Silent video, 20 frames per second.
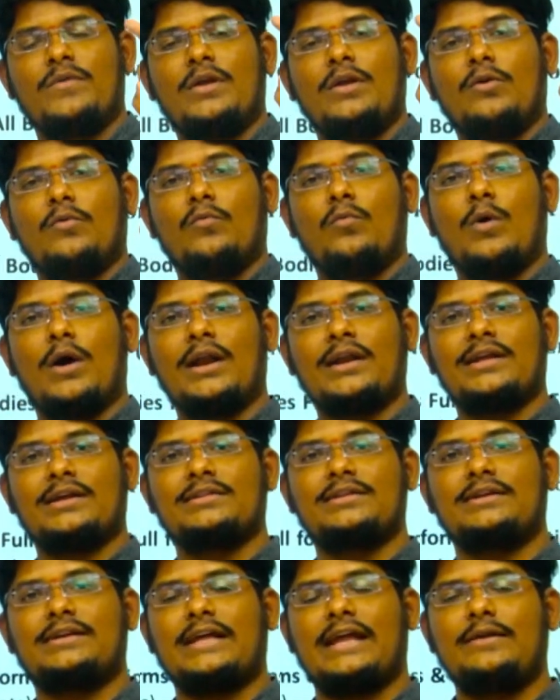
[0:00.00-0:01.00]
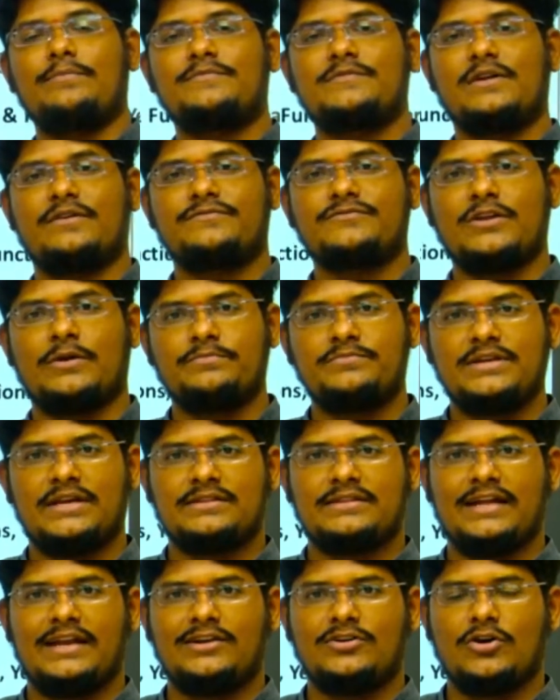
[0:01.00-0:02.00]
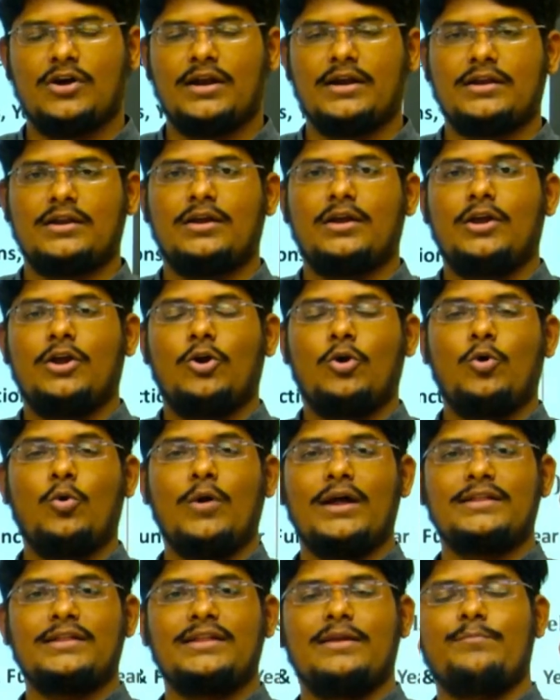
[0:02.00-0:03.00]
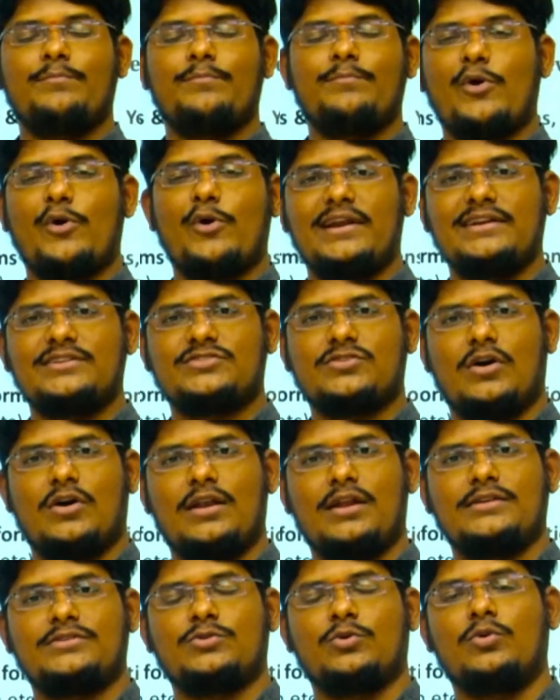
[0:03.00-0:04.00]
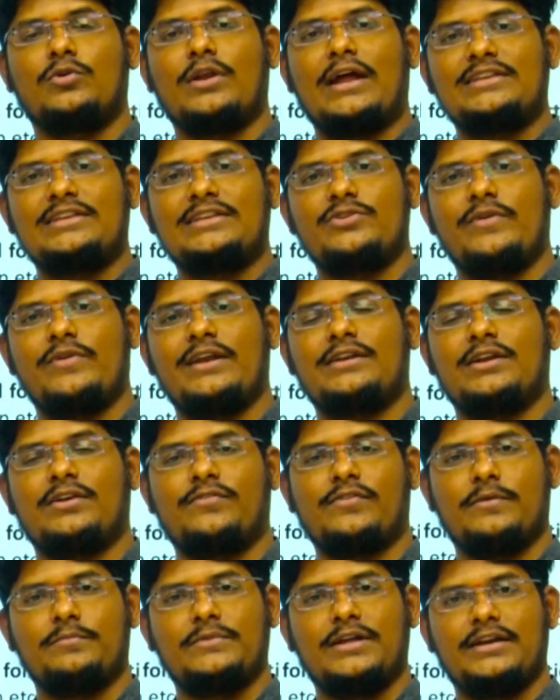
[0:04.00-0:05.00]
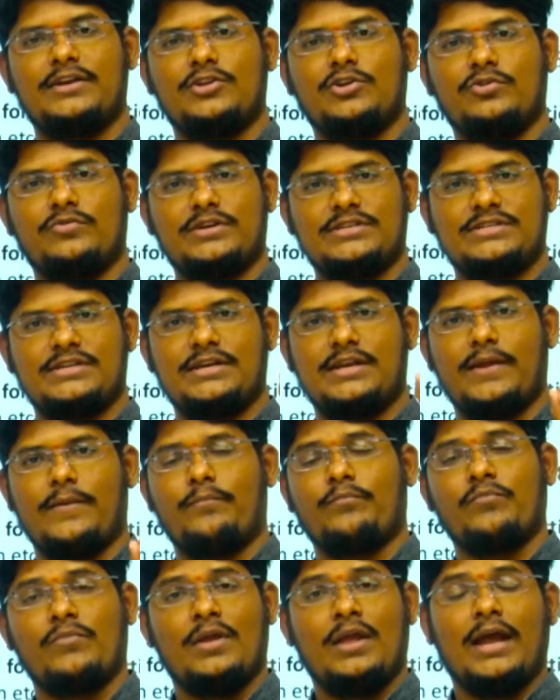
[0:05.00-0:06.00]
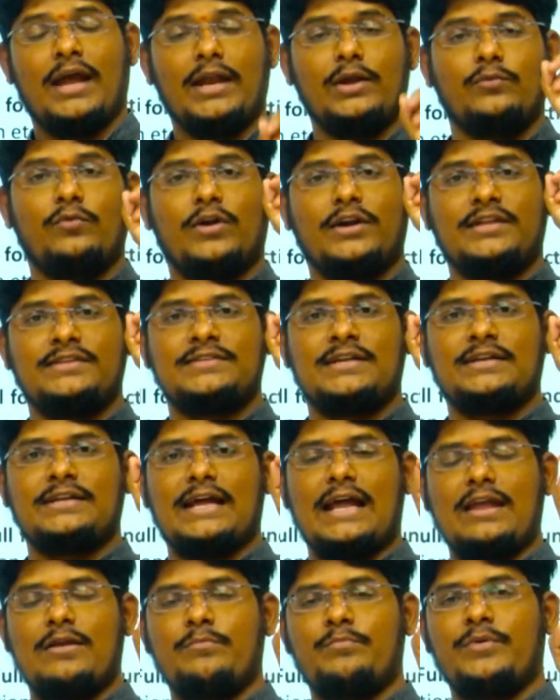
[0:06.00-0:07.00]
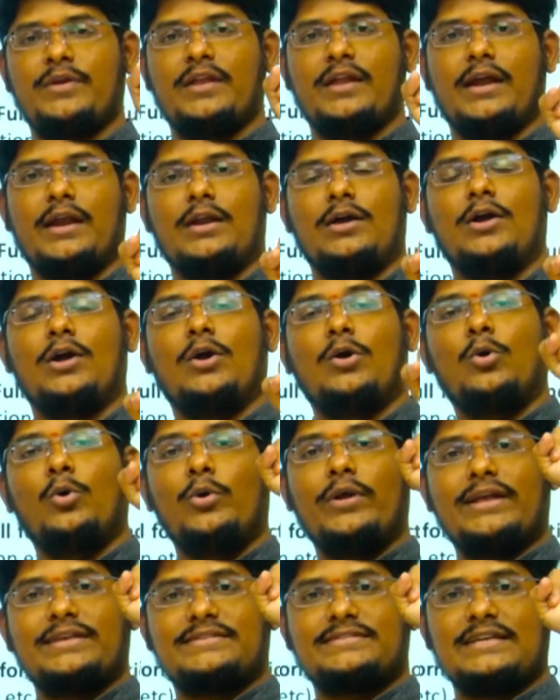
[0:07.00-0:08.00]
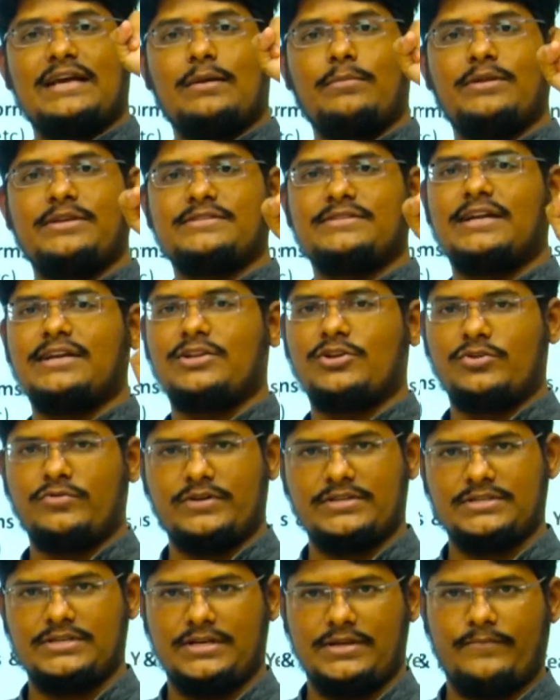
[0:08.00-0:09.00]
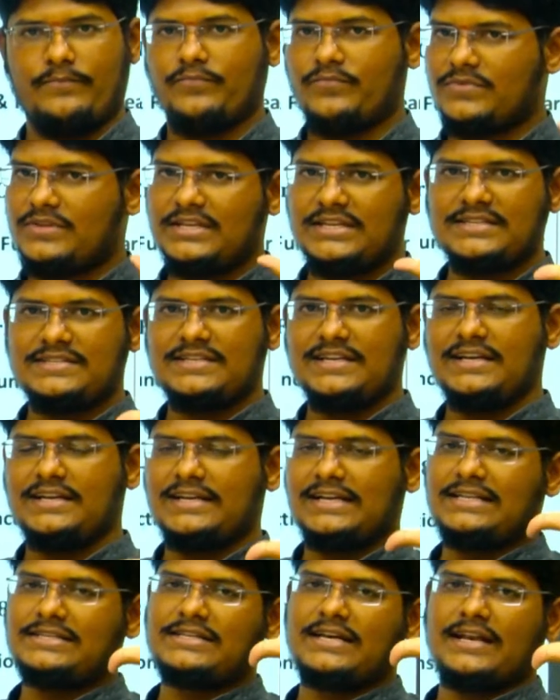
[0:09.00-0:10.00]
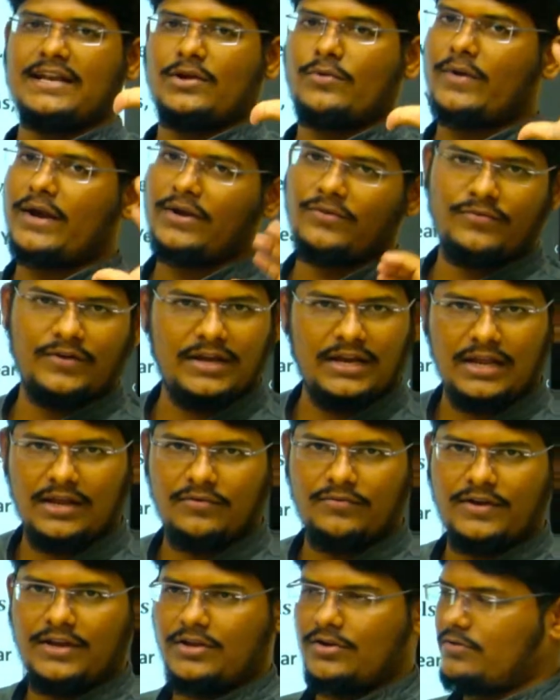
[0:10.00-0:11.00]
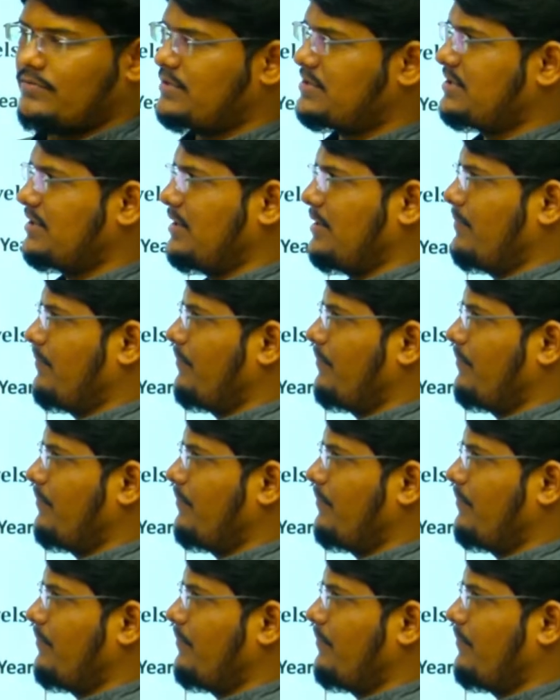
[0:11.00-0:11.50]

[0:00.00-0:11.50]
what are the types of subjects they taught, who are the important scholars who graduated from that university, and what is the time period, who established that university. These details are required for every university.